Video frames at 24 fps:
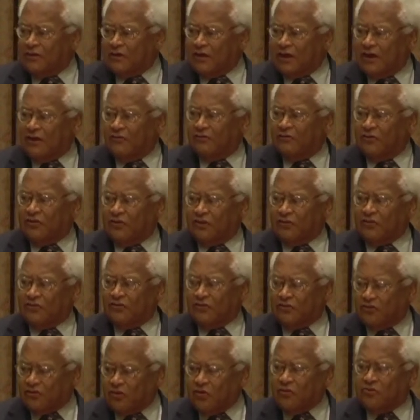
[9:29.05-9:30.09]
of the
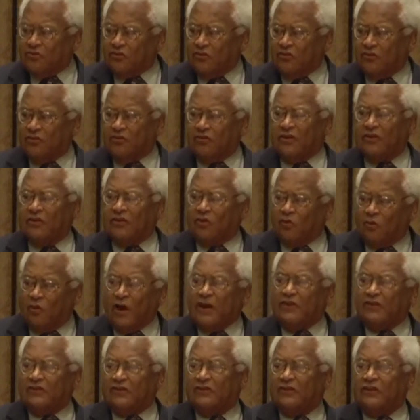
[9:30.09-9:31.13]
students and the
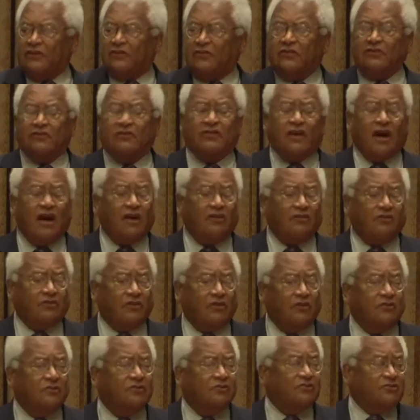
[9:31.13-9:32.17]
White Citizens
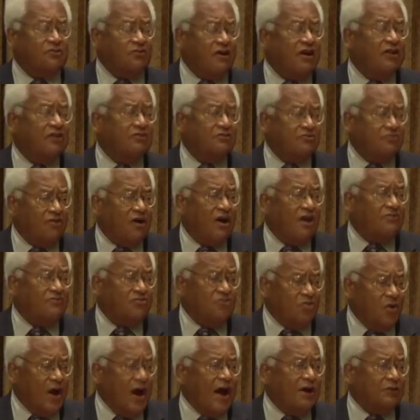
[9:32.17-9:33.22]
Council who are trying to drive
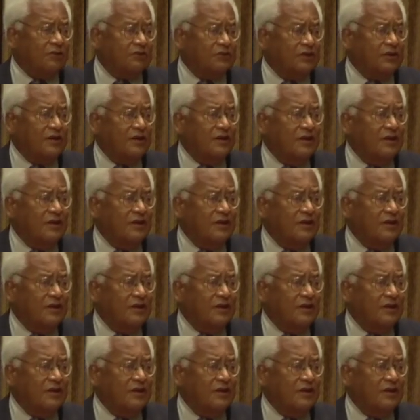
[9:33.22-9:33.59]
you out.